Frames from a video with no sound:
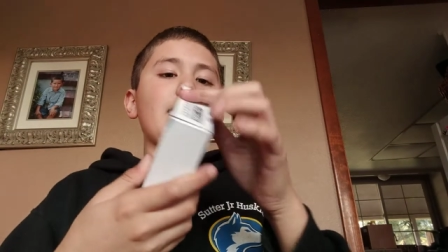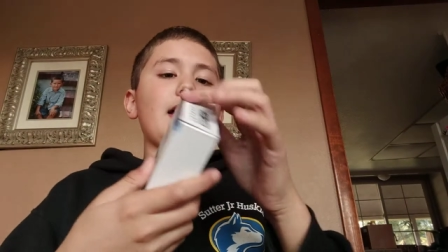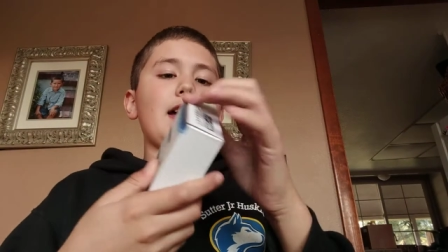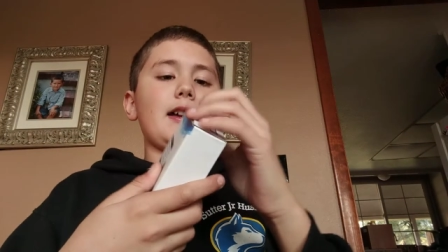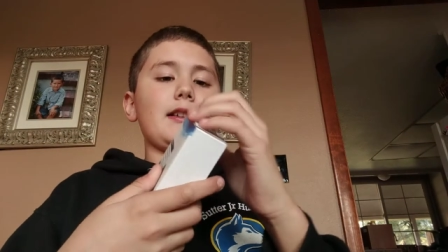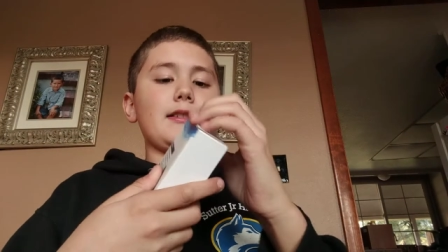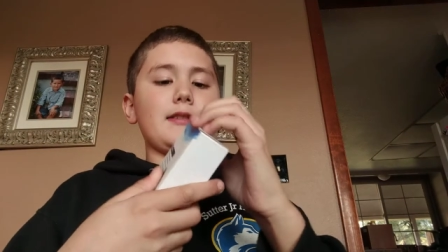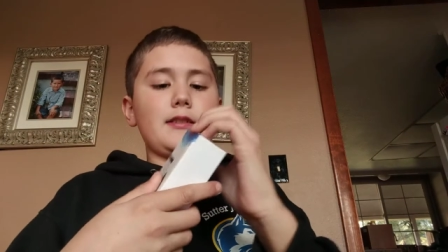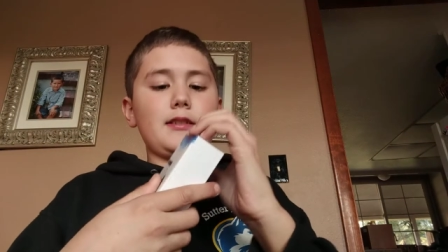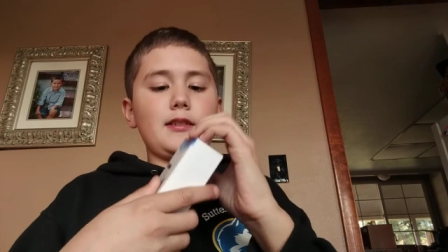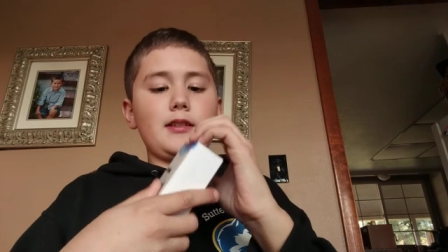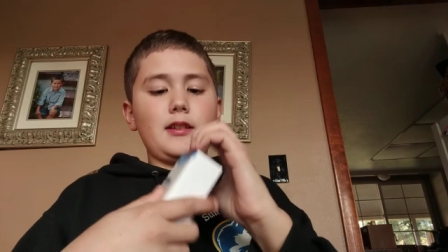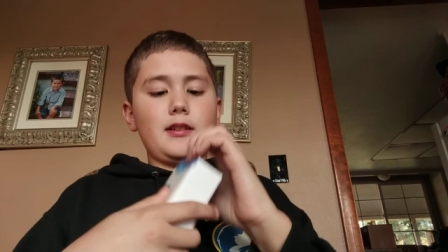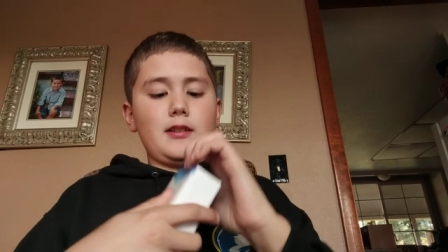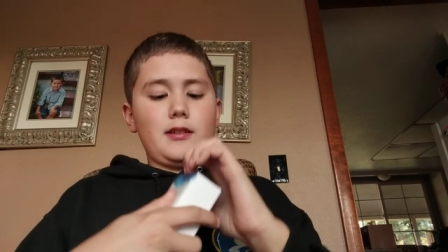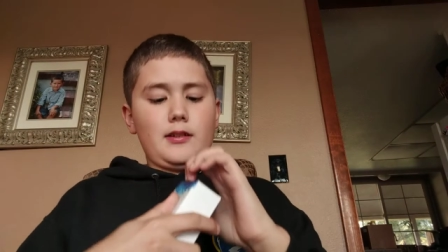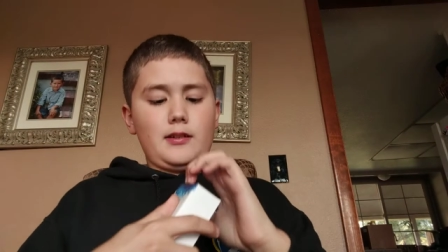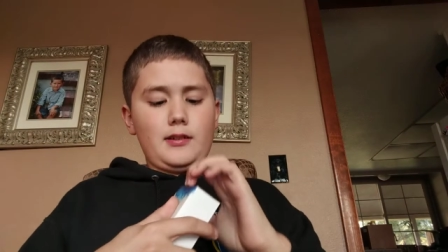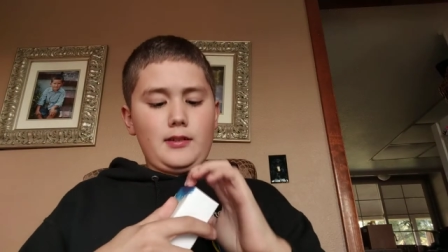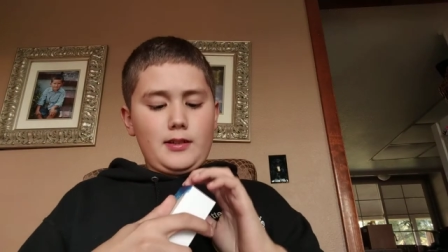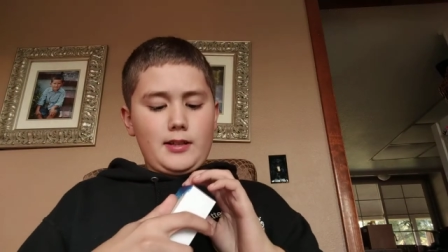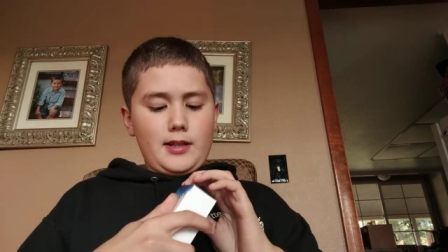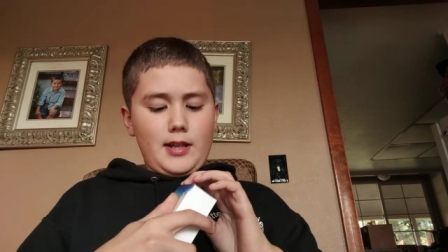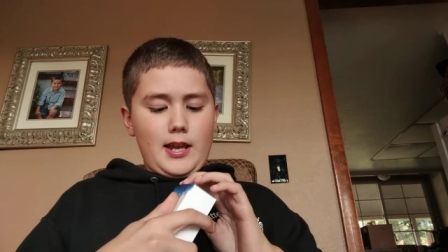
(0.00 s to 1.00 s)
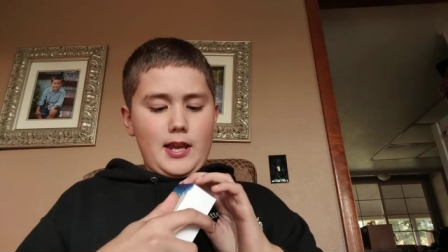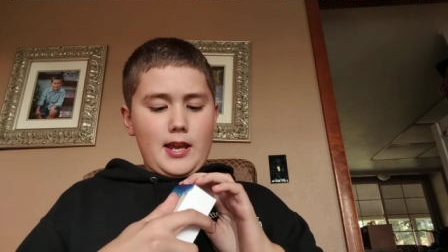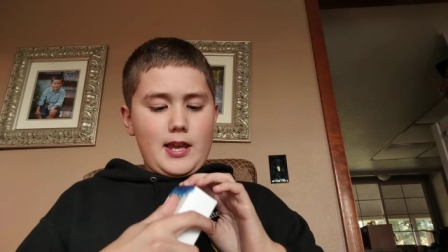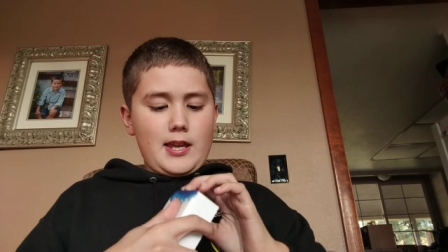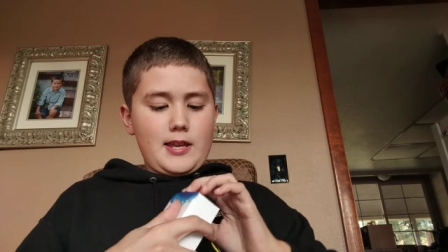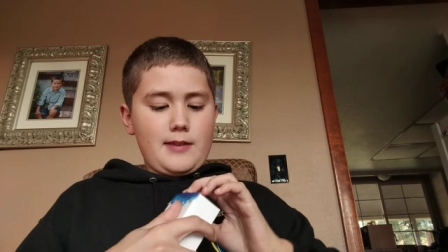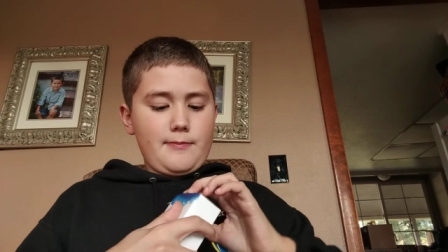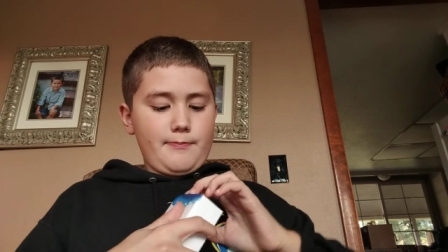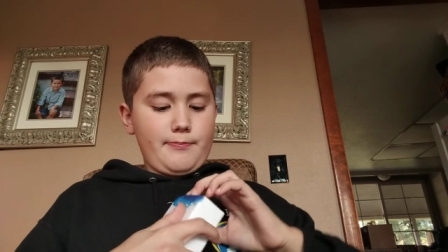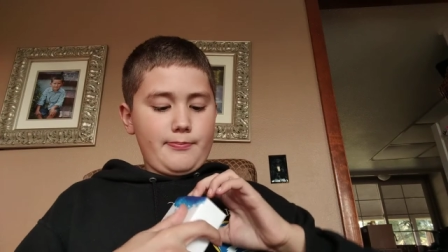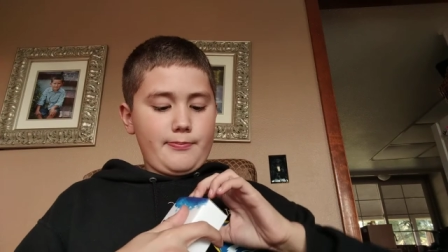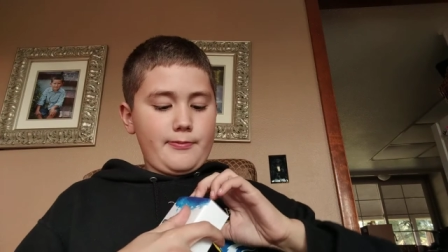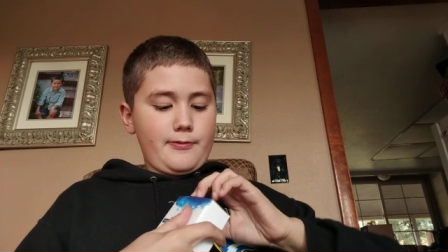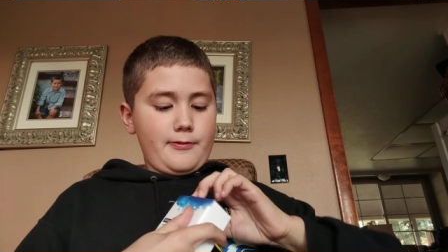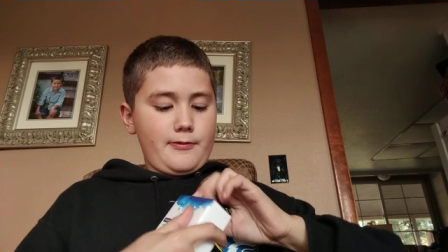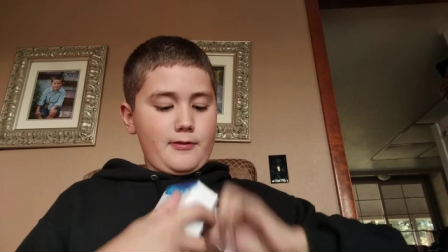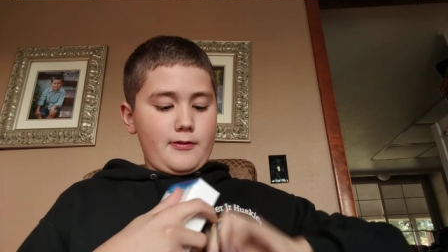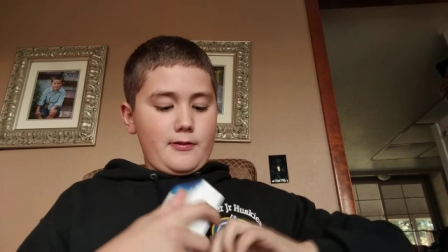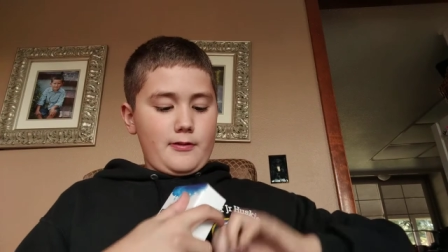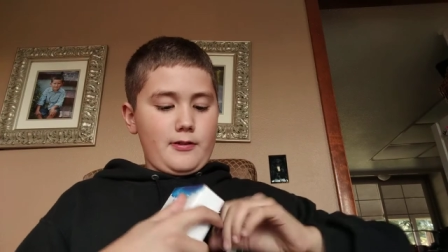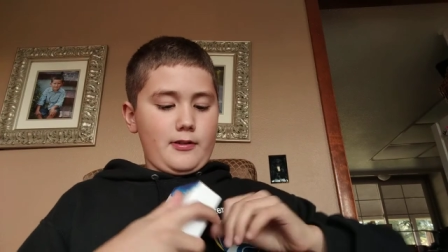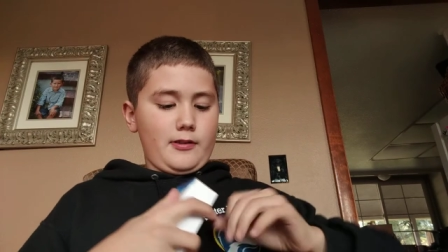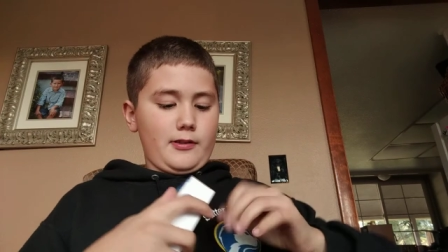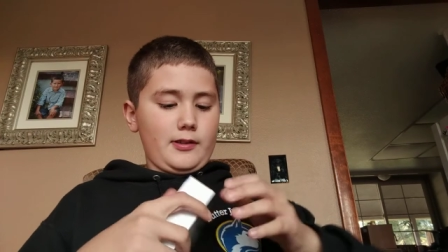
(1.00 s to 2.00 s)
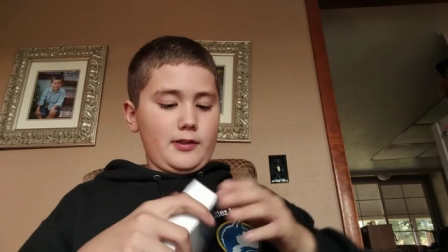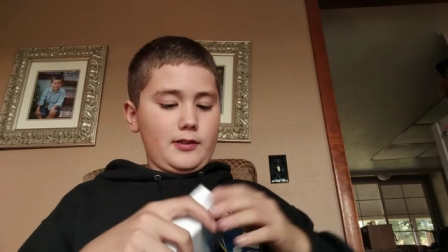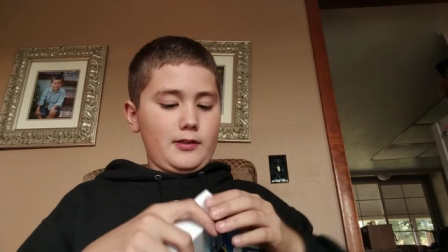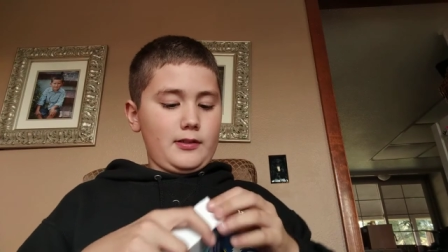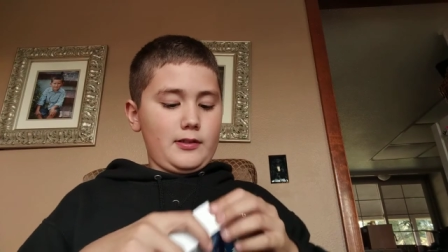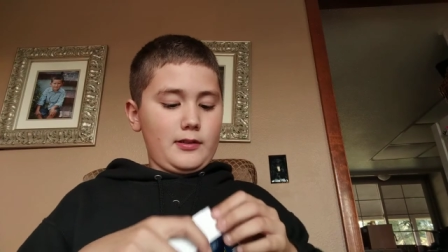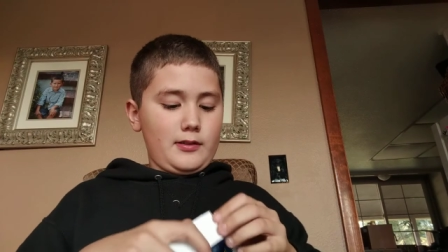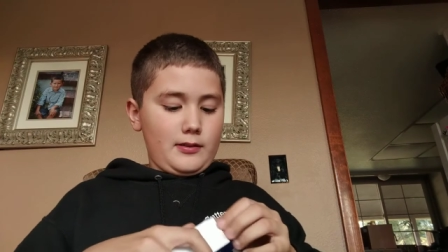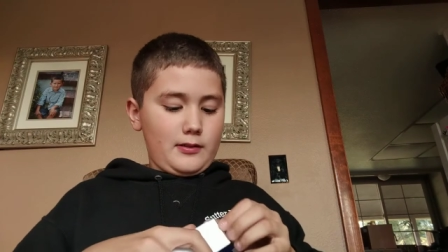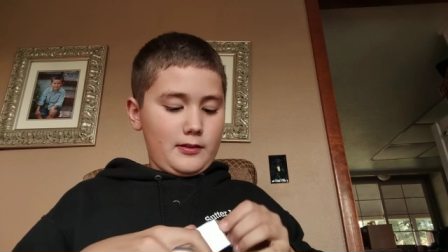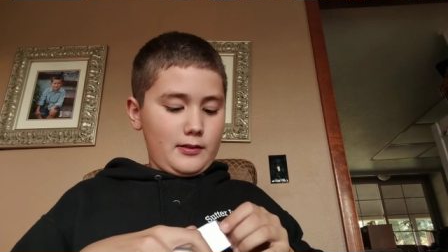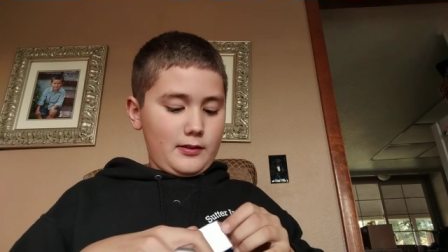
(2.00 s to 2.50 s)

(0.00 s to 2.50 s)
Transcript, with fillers: has any tape on it,